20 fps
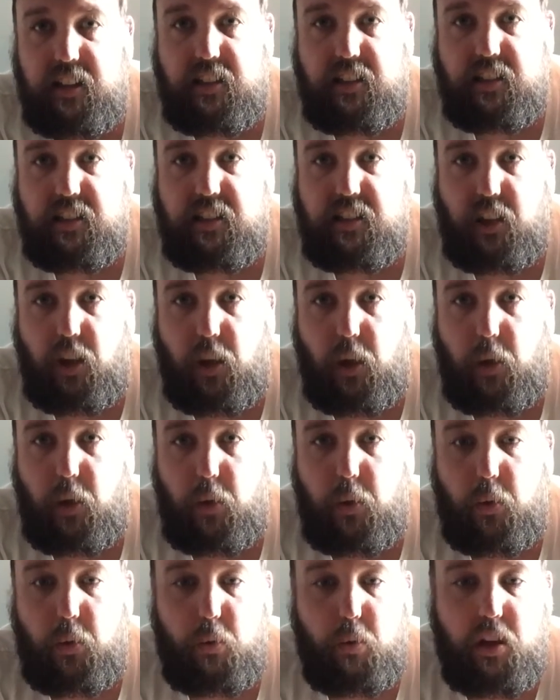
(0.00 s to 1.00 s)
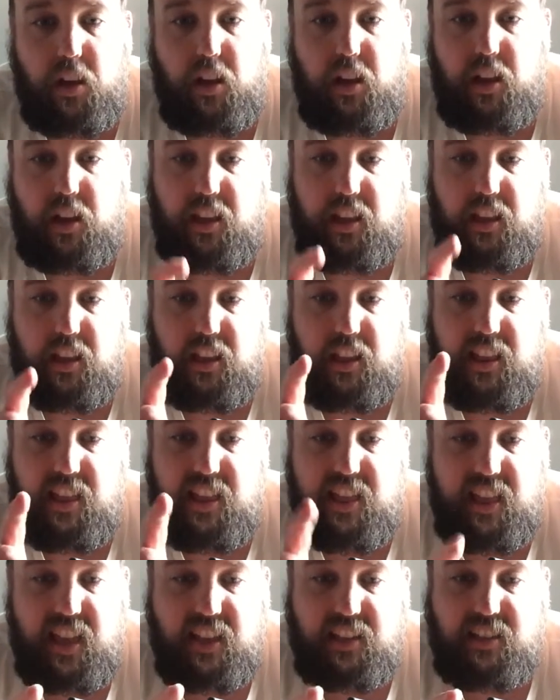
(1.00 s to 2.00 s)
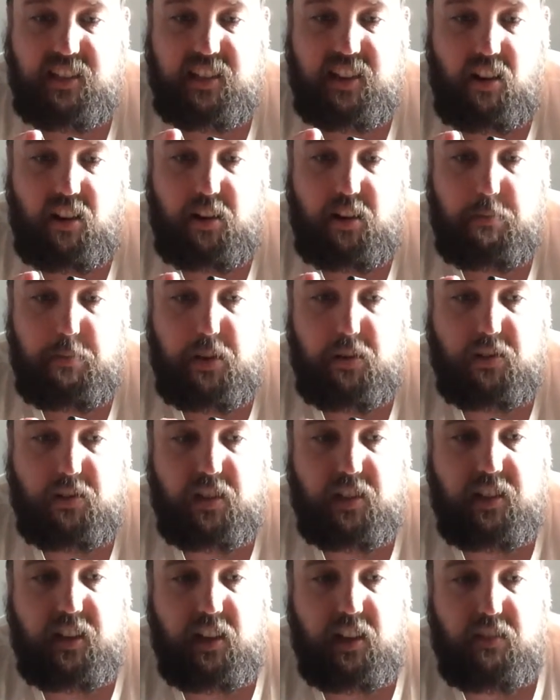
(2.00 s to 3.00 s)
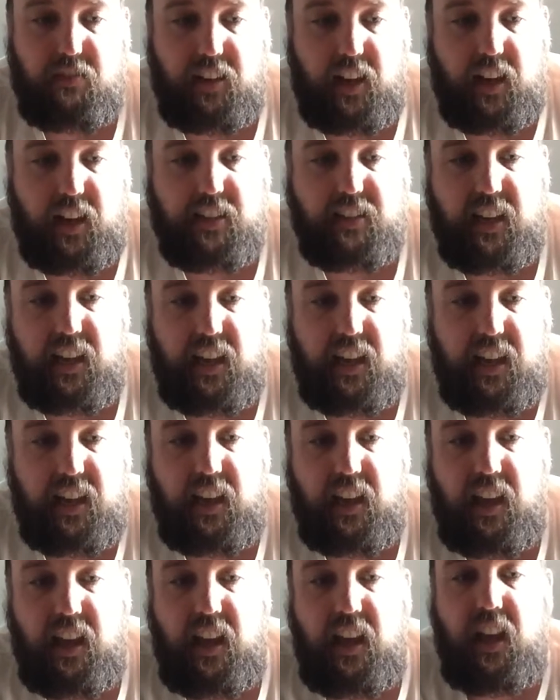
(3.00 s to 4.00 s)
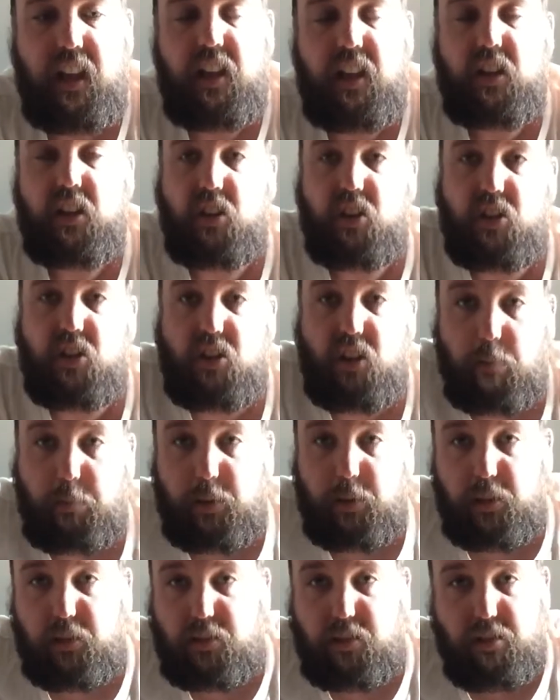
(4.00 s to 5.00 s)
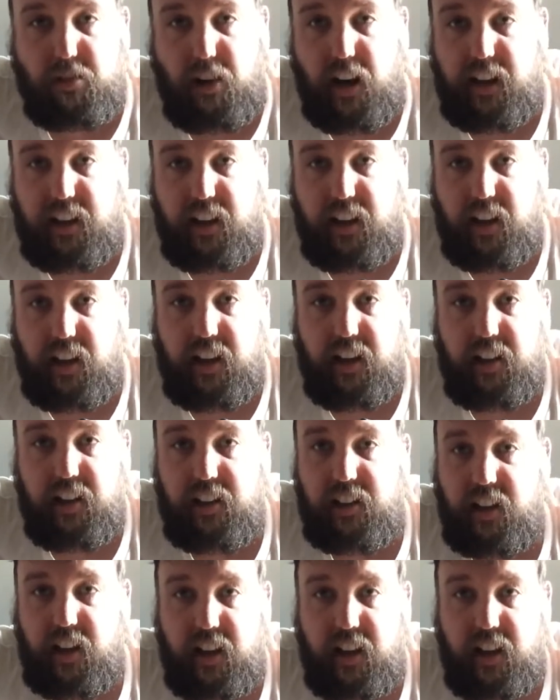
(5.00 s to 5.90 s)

So this kind of bills itself as a double tracker,